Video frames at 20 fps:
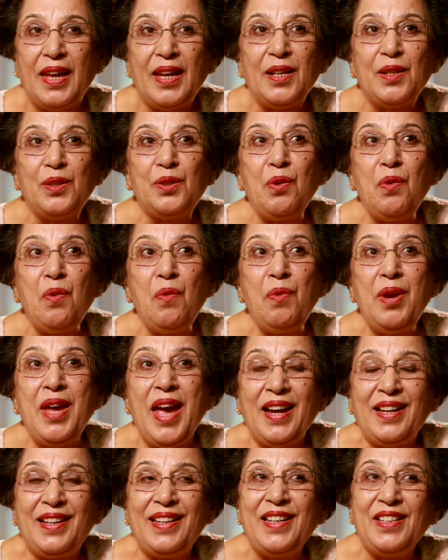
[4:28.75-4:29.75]
So we
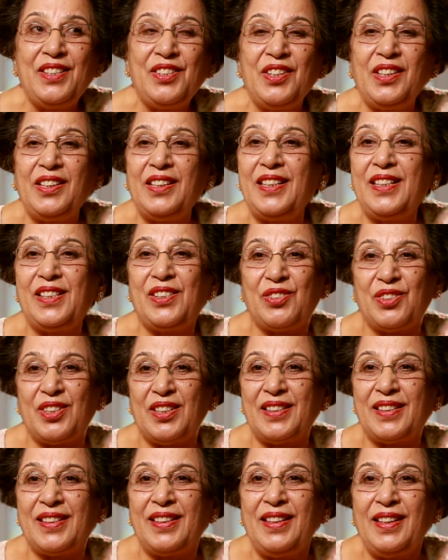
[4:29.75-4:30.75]
are teaching these
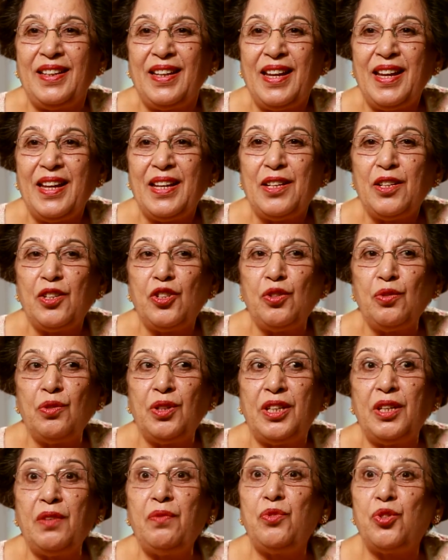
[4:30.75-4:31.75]
children to
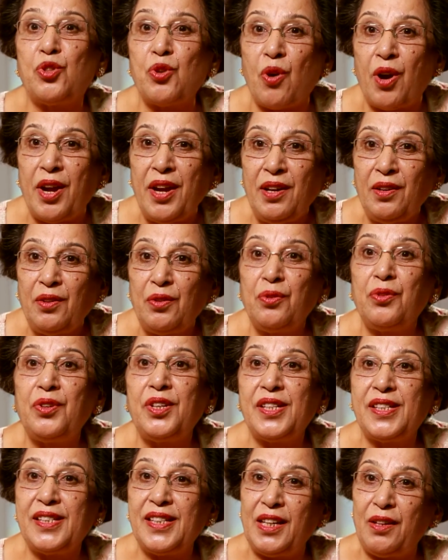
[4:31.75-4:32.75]
give joy, to
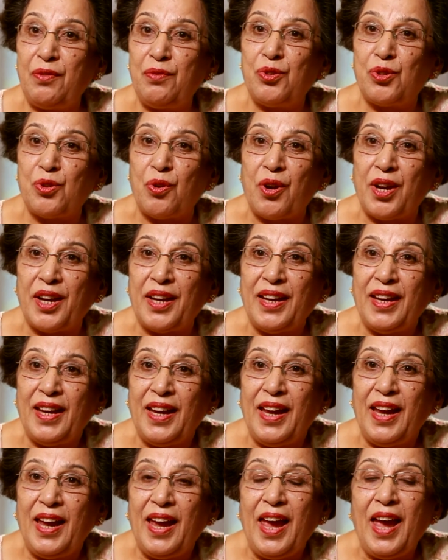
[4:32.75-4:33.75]
receive joy.
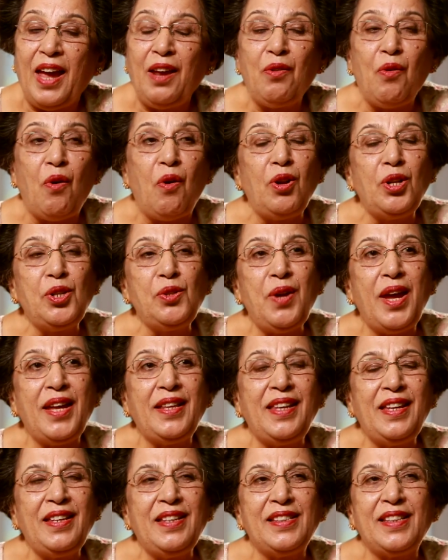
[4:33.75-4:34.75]
And also, I
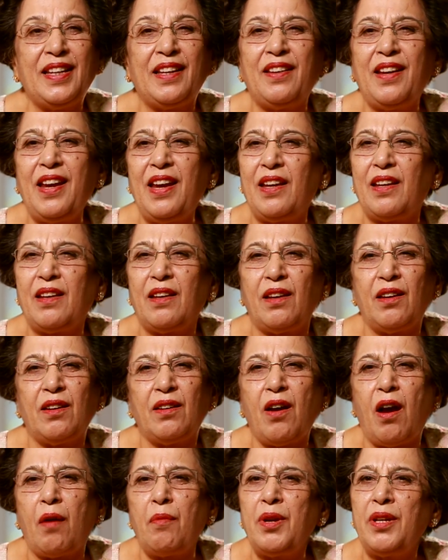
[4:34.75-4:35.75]
think there's a great
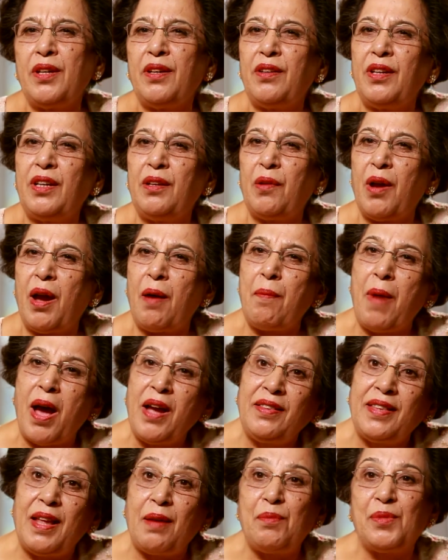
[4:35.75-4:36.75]
camaraderie
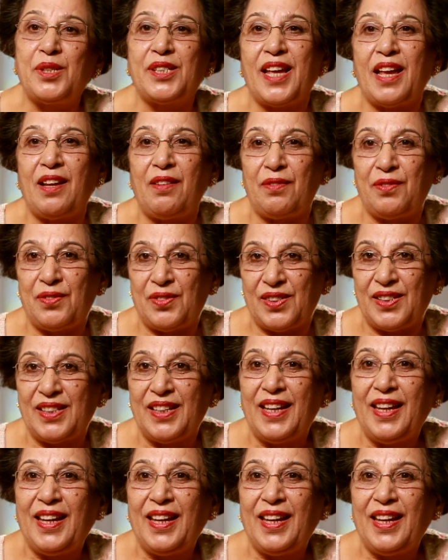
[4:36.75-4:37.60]
among themselves.